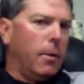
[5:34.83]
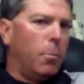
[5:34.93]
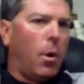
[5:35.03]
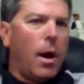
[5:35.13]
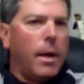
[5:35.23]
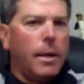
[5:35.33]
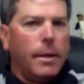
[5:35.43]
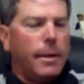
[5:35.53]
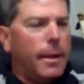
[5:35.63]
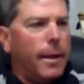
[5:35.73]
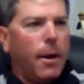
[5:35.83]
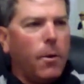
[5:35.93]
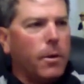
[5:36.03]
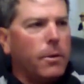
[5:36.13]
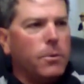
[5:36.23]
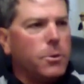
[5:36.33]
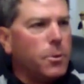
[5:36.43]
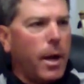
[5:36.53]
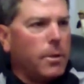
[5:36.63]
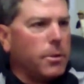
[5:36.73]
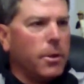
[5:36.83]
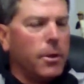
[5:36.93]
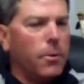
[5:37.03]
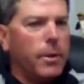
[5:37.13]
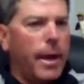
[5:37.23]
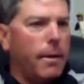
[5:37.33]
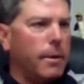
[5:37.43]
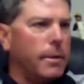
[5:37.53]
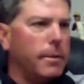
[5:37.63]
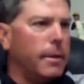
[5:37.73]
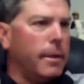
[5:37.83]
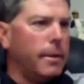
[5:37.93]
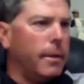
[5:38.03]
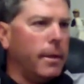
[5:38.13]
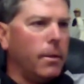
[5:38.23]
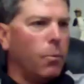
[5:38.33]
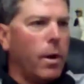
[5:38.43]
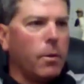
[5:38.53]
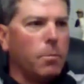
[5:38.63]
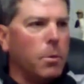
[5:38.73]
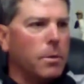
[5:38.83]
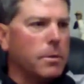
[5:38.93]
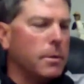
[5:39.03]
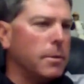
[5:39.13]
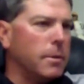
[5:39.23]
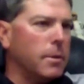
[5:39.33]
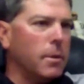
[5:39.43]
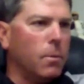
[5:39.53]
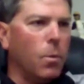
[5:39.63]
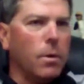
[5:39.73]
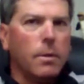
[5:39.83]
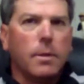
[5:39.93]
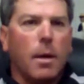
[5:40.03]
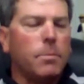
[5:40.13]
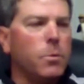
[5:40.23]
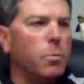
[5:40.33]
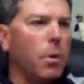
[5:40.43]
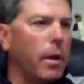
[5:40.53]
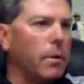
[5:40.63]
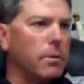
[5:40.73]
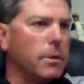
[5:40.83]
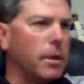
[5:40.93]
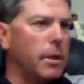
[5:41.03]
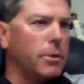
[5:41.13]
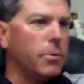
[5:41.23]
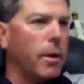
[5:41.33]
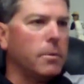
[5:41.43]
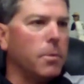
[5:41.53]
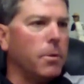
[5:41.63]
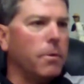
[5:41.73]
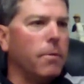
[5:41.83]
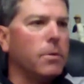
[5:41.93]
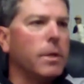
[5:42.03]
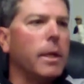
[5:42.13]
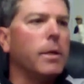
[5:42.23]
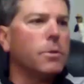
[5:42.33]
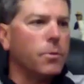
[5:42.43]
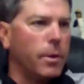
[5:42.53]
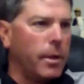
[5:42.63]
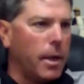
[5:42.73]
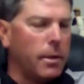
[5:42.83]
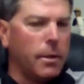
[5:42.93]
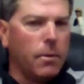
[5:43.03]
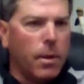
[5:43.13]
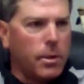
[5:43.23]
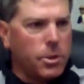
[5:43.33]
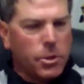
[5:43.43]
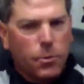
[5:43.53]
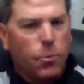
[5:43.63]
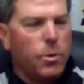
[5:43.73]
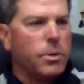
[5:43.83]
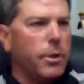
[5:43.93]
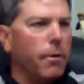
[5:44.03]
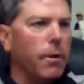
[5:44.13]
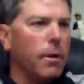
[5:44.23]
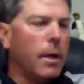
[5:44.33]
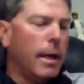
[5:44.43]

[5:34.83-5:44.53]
Brian and Eric, those two guys are going to go down in the record books as one of the top two players in East Stroudsburg University history, not just through this era.